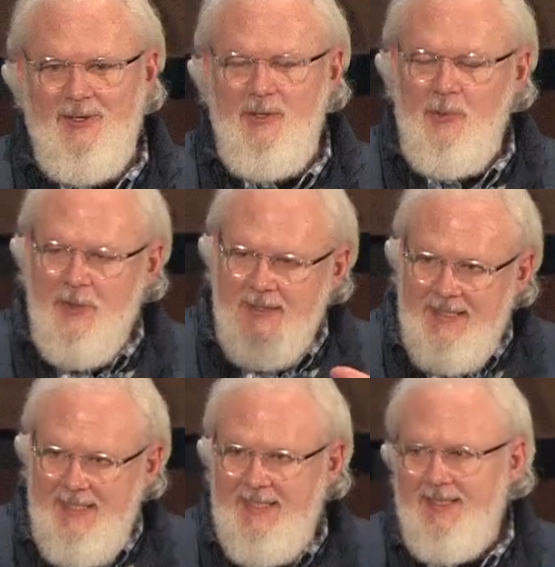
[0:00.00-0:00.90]
who will
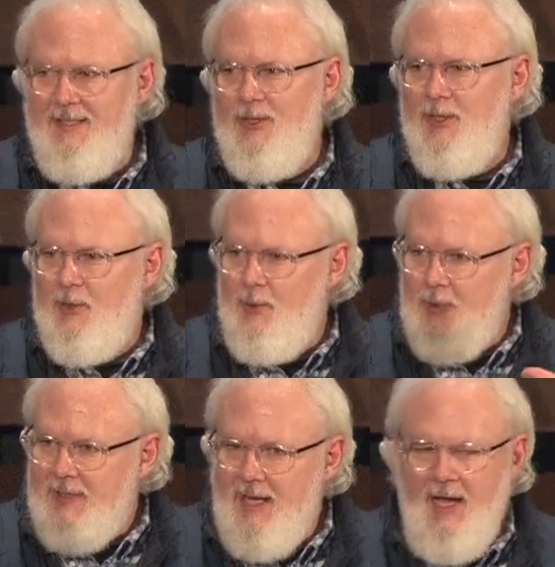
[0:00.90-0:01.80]
lead, who
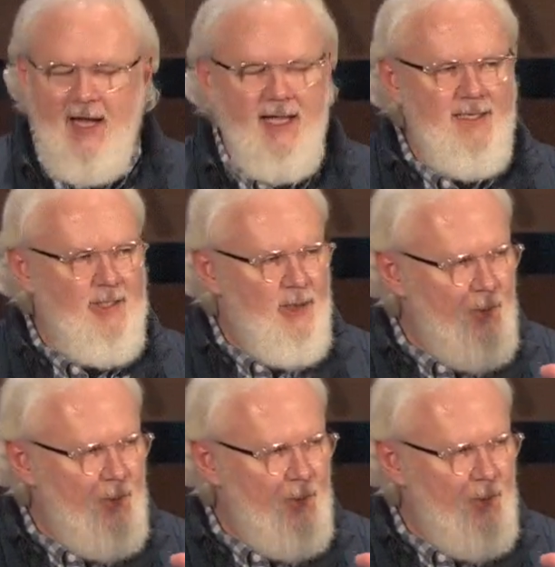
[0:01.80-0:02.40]
will guide,